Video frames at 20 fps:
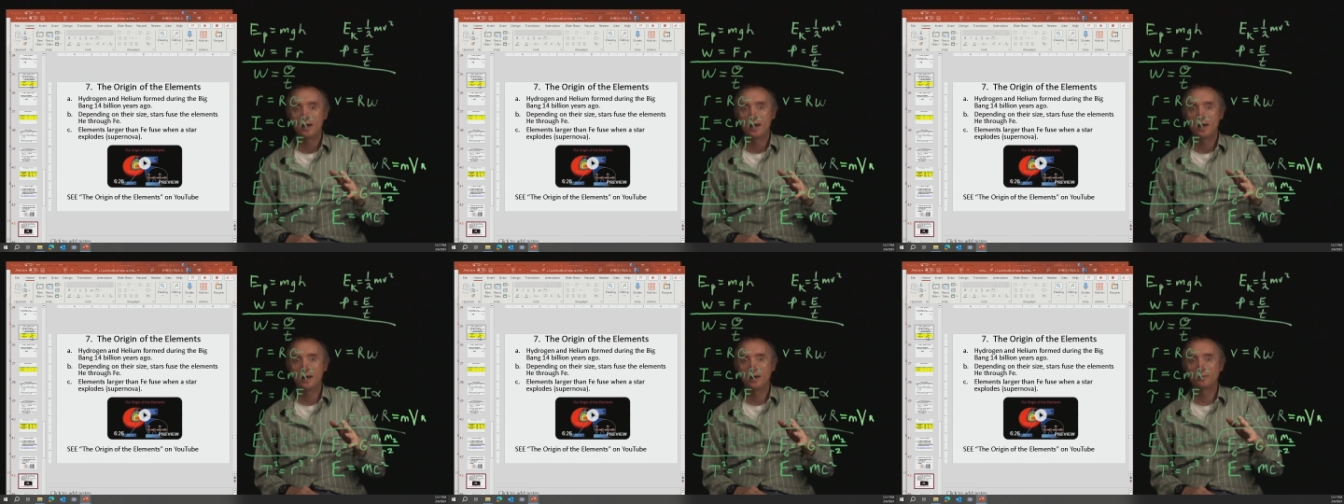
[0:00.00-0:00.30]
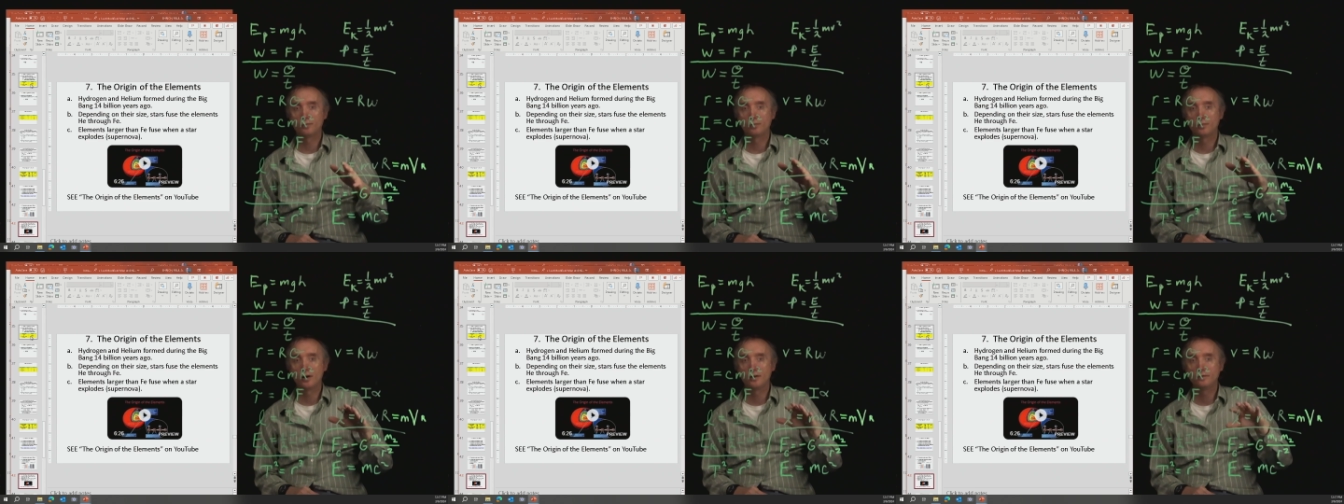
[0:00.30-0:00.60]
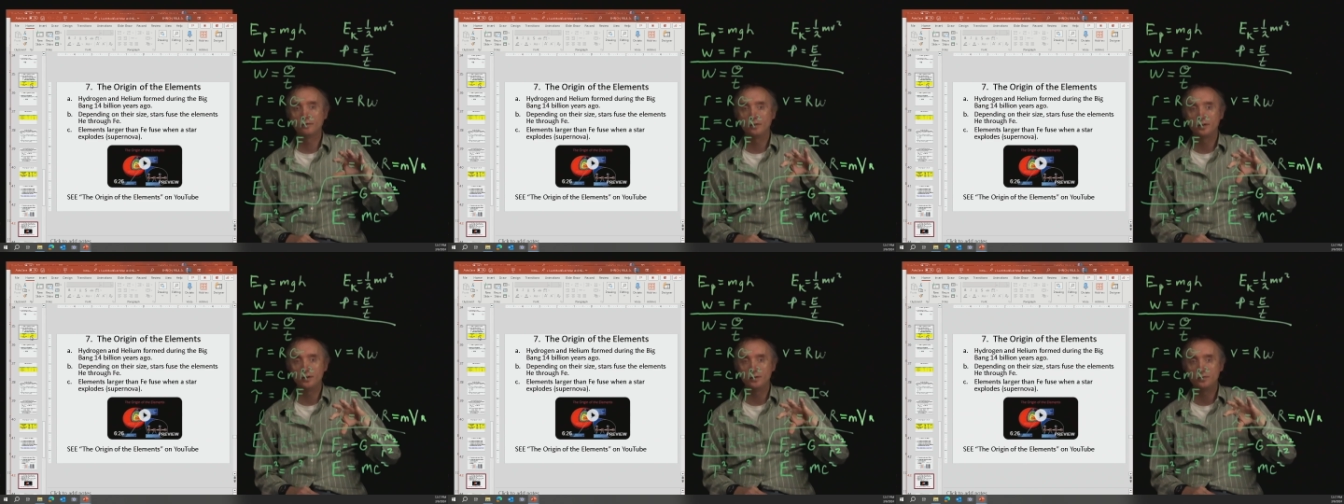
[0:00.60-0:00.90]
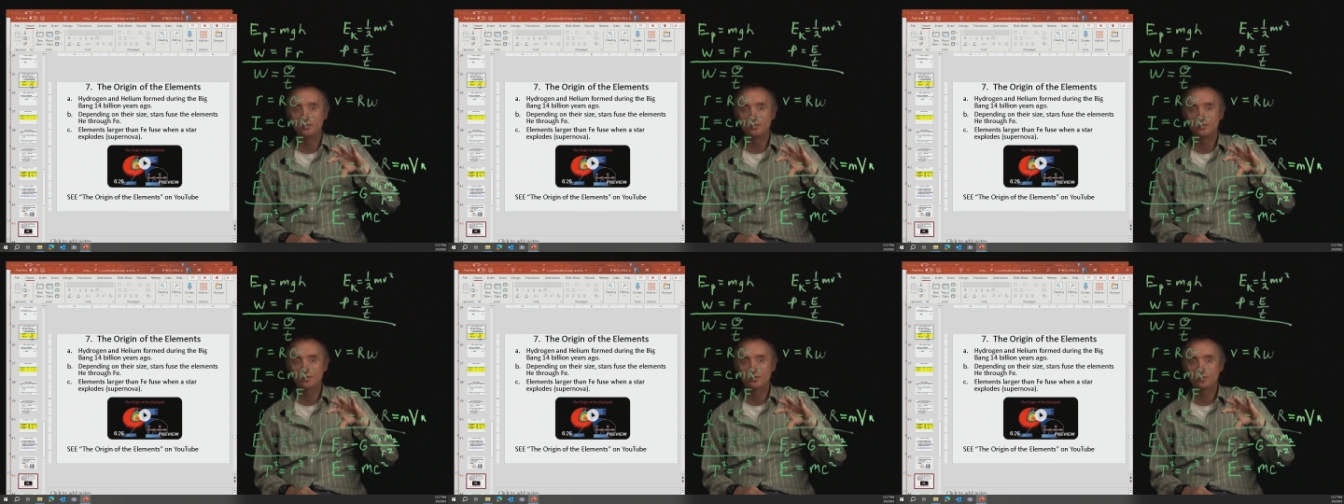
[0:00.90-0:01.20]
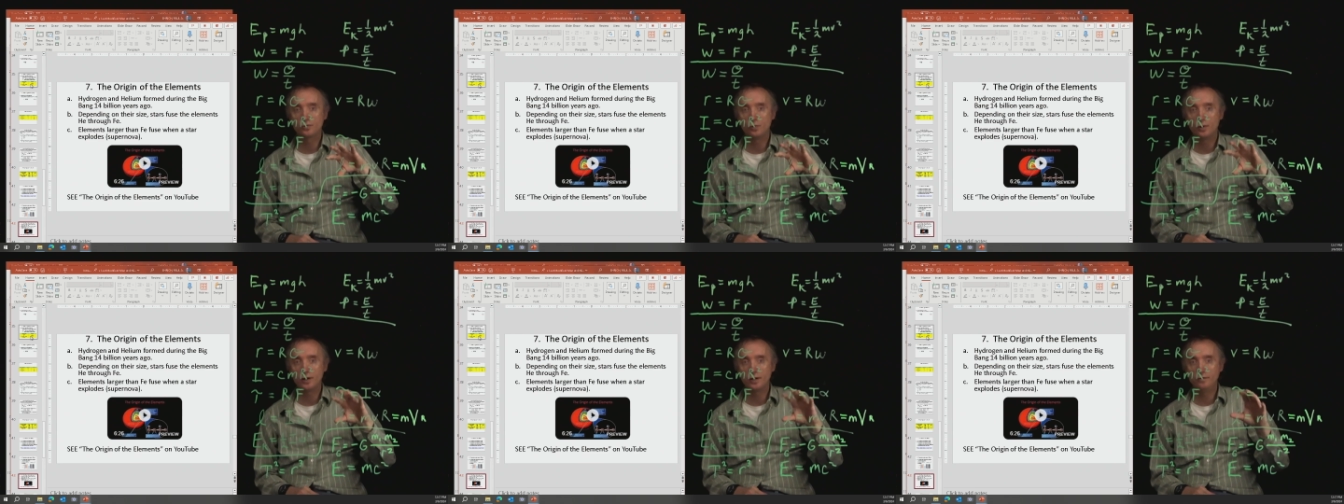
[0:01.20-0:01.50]
and roughly
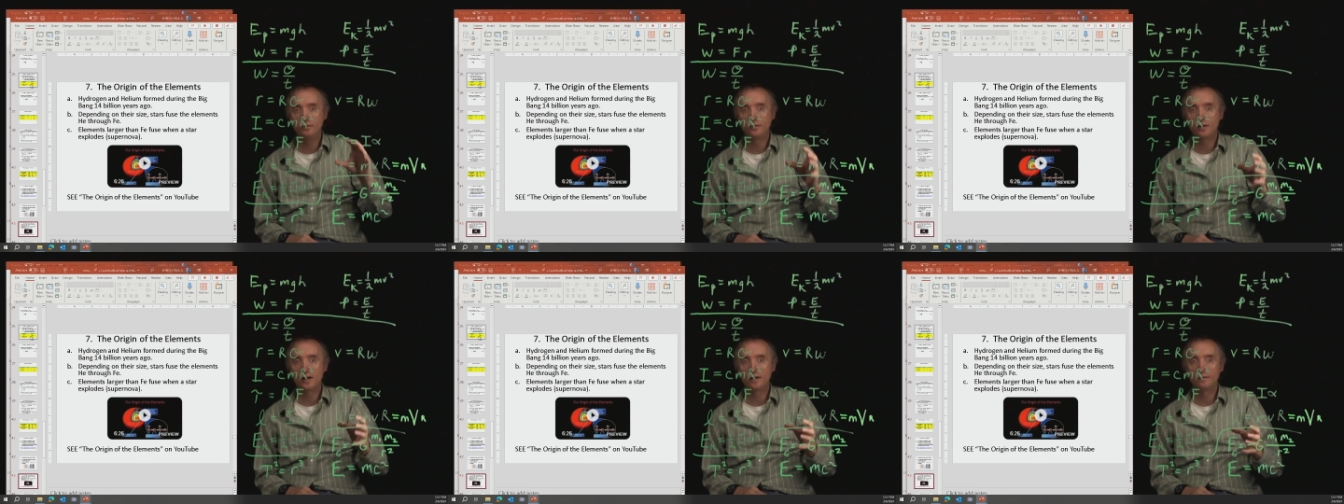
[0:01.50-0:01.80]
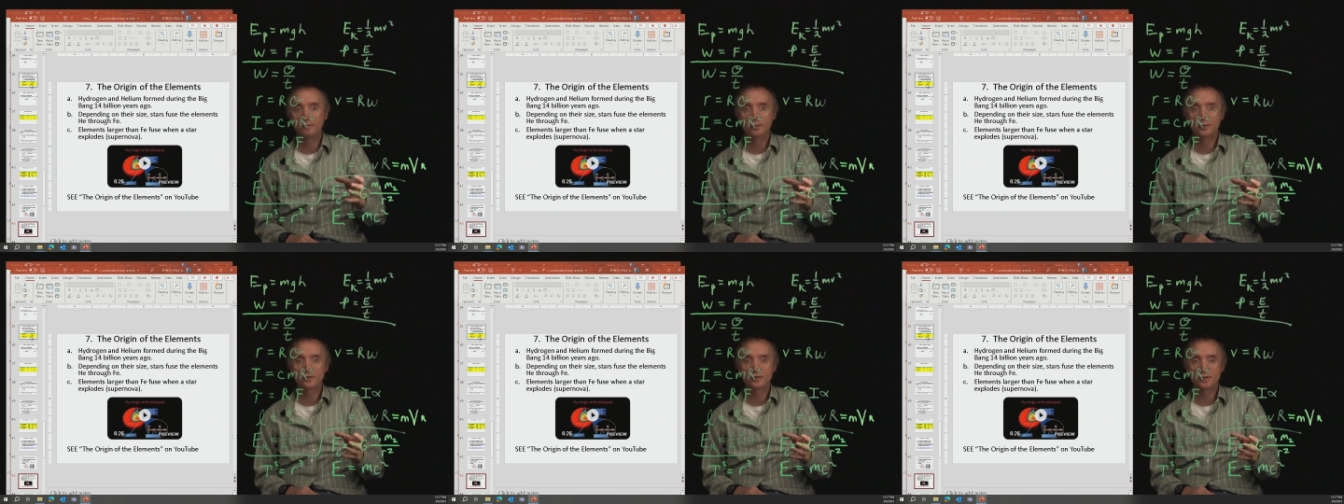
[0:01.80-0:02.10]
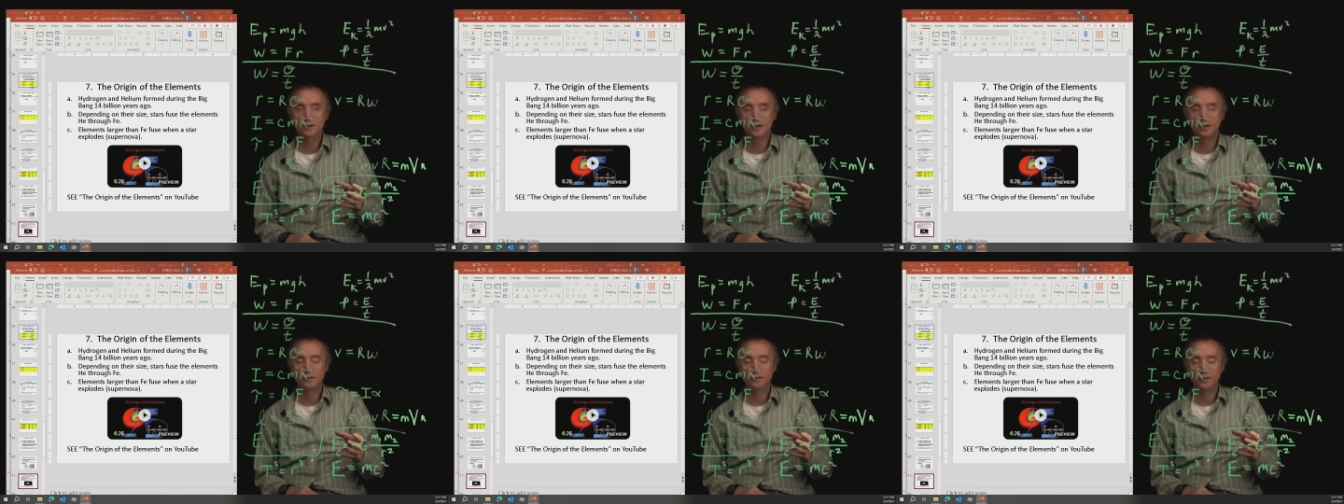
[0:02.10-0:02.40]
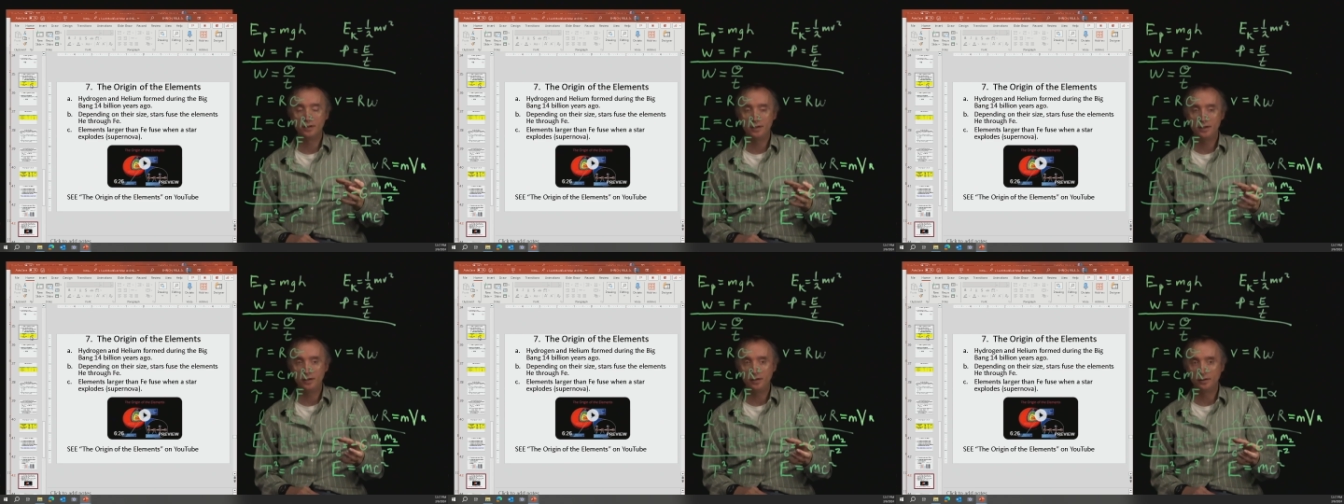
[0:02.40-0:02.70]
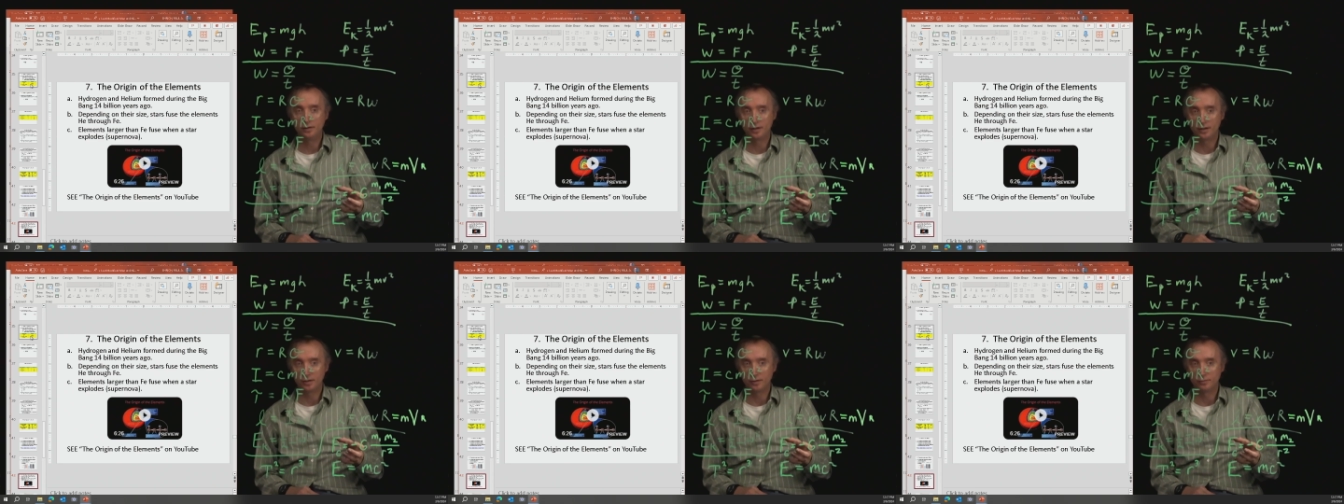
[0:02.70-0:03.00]
25%
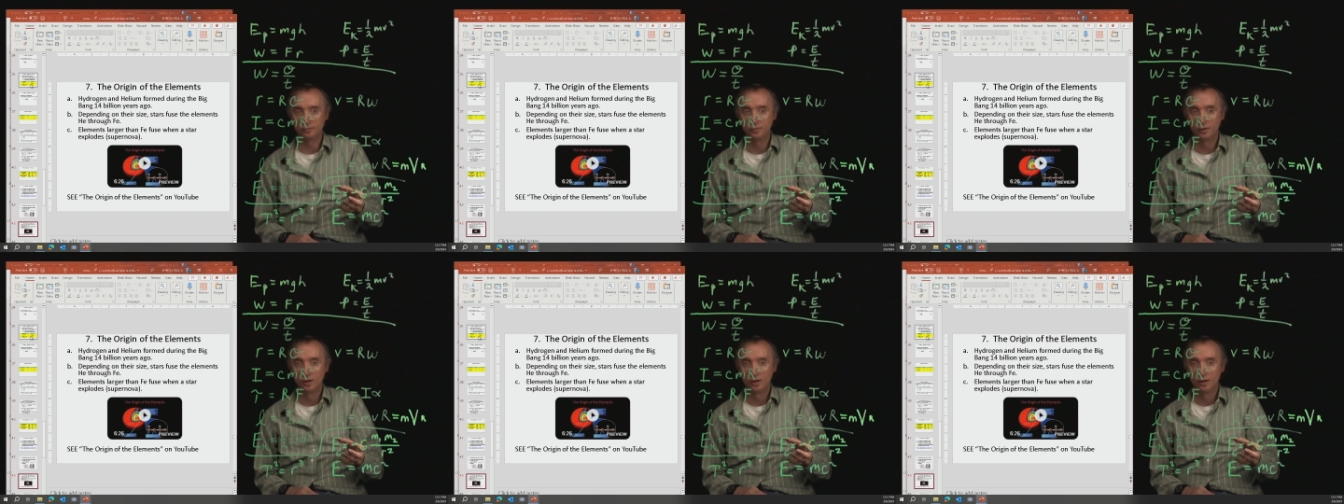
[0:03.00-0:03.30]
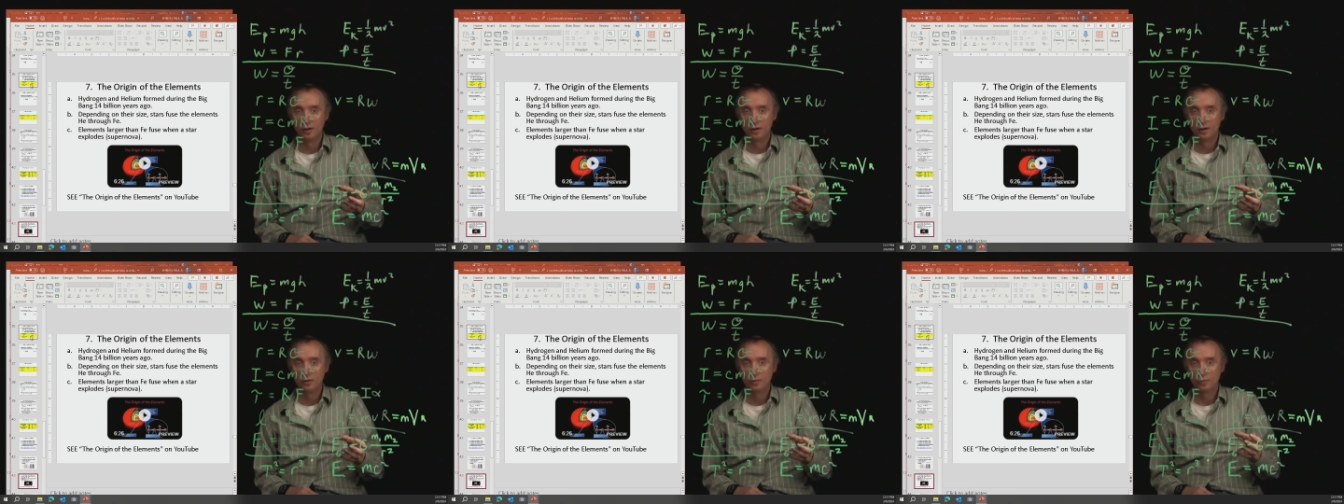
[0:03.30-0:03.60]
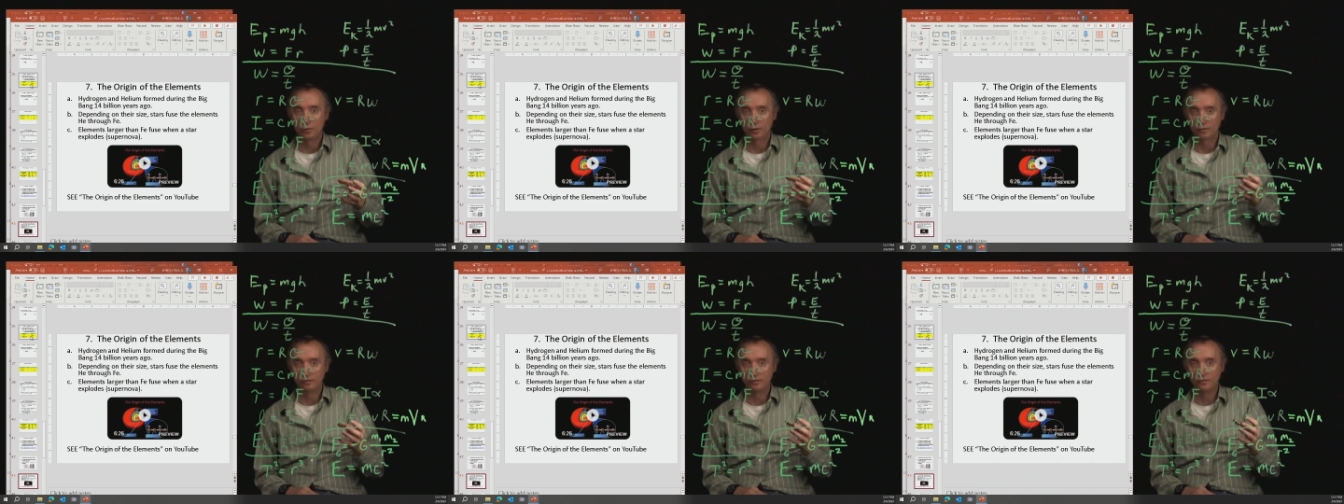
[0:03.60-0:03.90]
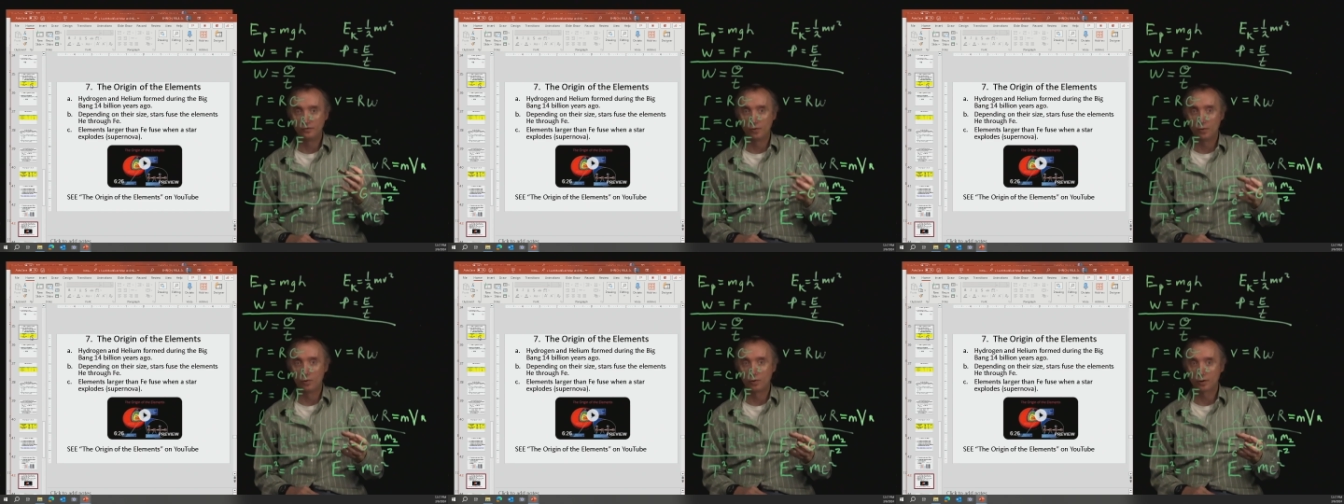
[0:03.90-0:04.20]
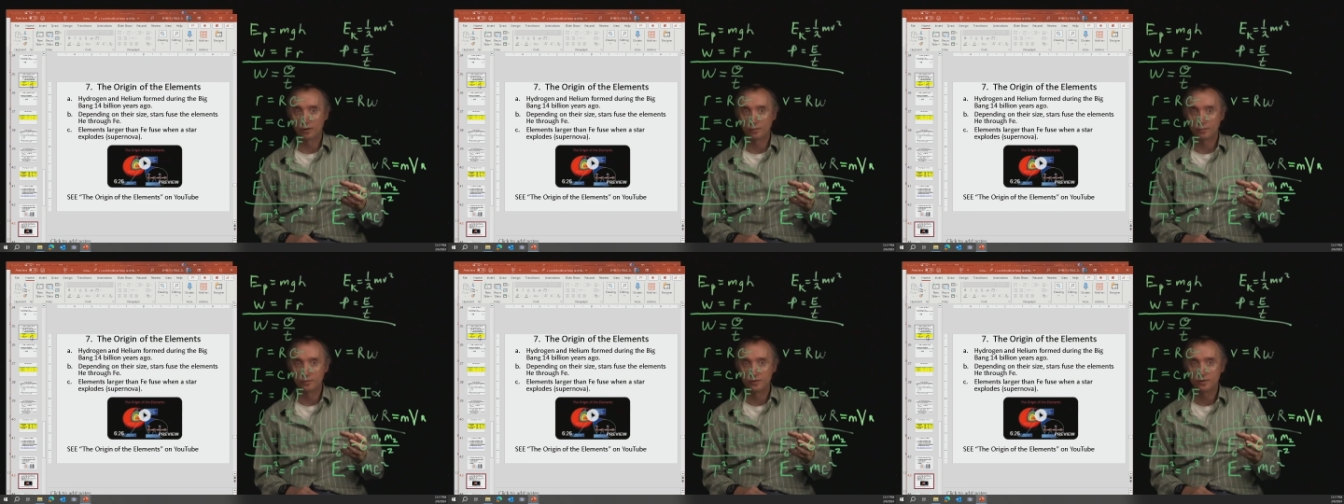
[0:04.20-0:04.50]
helium were
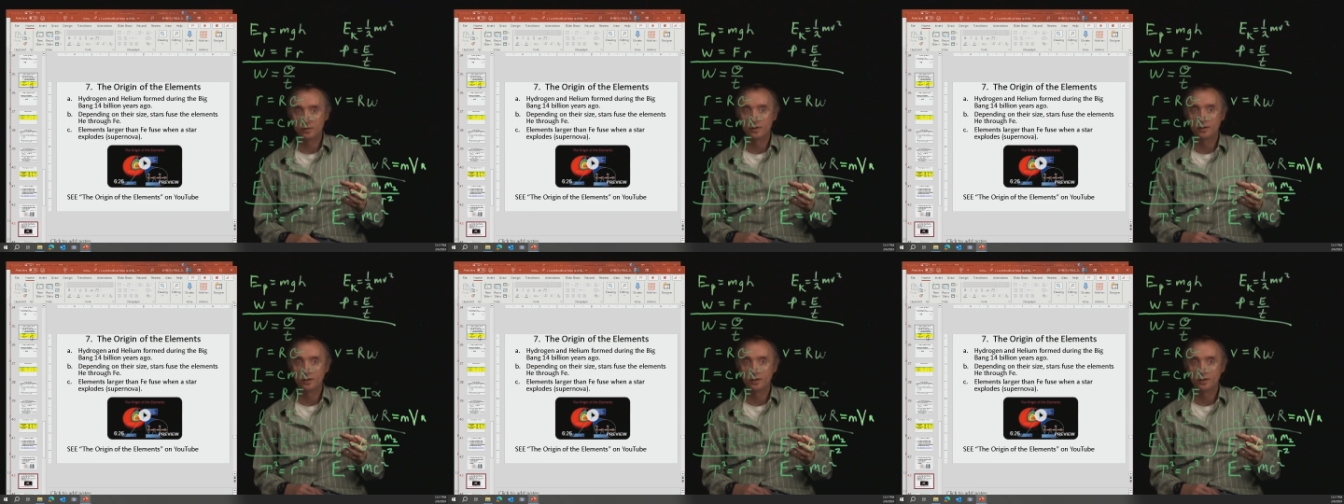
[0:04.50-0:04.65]
formed